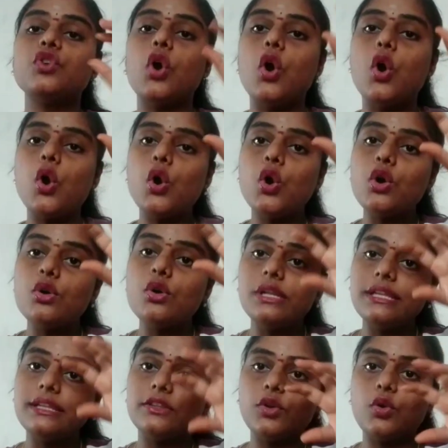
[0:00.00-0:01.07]
So
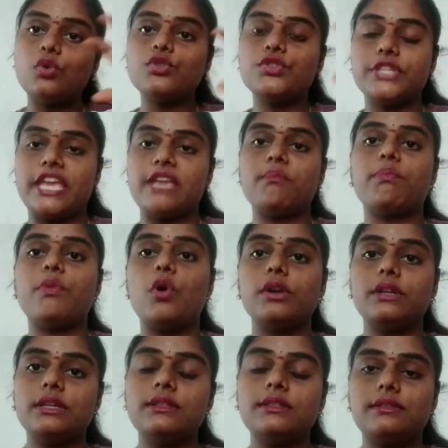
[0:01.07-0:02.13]
all those
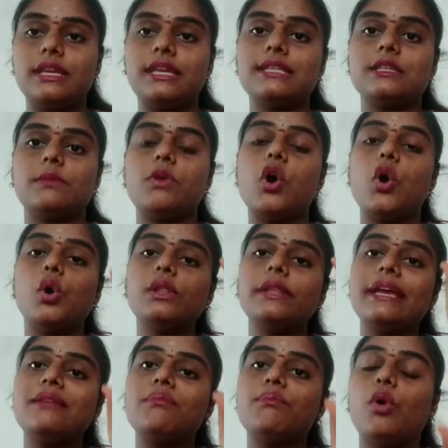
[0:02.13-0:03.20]
important things, all
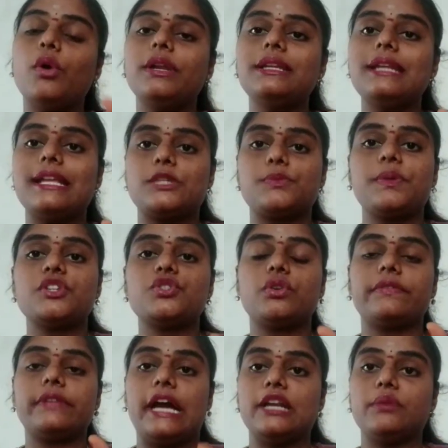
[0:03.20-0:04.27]
the important aspect
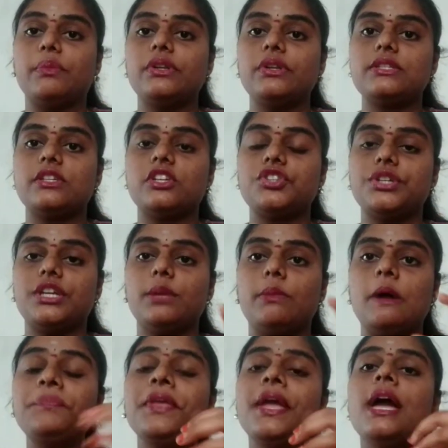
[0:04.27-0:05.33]
of the administration,
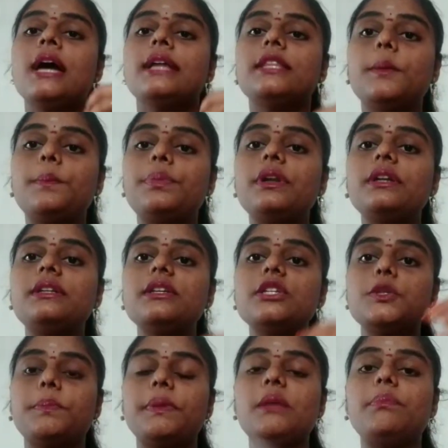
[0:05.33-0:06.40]
the
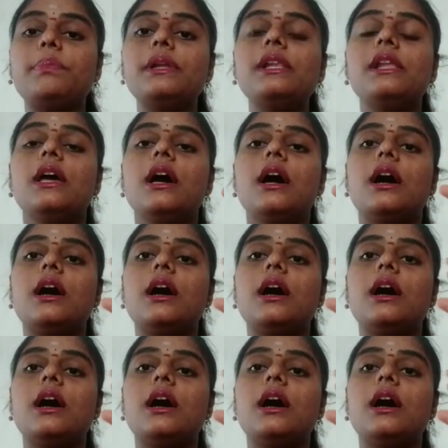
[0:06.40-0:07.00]
British people